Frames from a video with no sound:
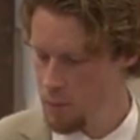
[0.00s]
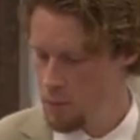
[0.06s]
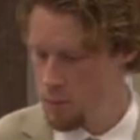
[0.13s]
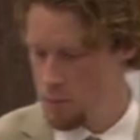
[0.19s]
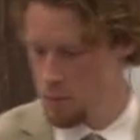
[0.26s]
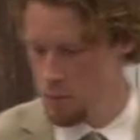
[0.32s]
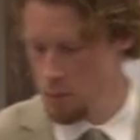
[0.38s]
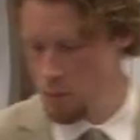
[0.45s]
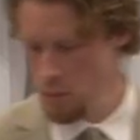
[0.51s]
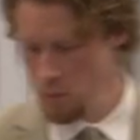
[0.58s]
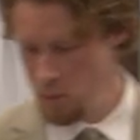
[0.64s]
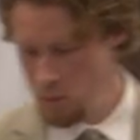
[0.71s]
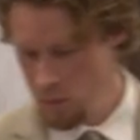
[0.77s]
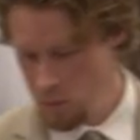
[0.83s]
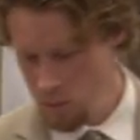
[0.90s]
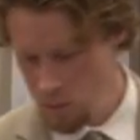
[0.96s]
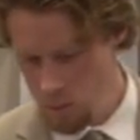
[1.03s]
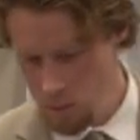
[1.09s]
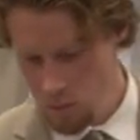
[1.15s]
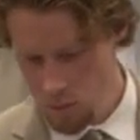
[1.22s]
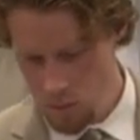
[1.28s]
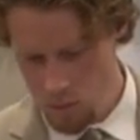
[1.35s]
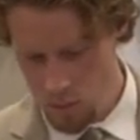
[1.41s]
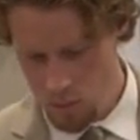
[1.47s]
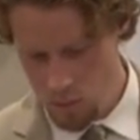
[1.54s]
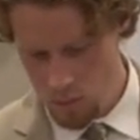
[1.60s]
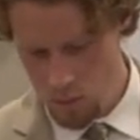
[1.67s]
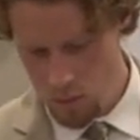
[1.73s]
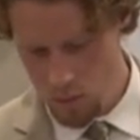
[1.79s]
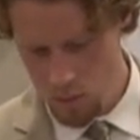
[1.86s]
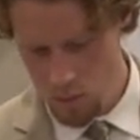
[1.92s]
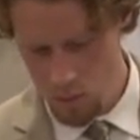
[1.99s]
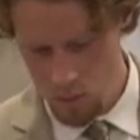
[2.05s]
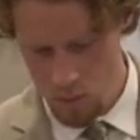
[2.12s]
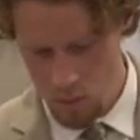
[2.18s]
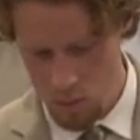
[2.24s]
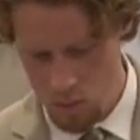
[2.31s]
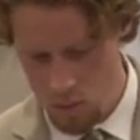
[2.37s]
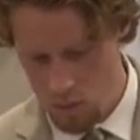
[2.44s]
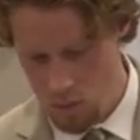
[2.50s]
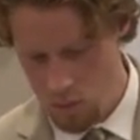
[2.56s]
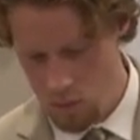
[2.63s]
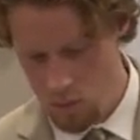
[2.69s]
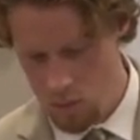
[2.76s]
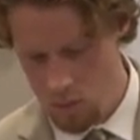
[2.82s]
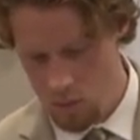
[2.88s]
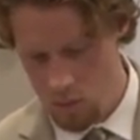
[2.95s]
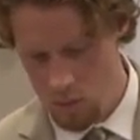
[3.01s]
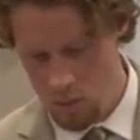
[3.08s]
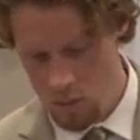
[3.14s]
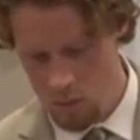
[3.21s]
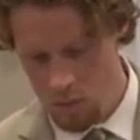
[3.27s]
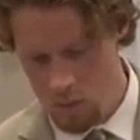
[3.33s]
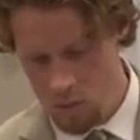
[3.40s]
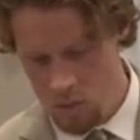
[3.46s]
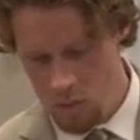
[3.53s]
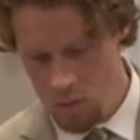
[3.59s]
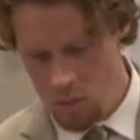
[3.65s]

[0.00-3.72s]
[no speech]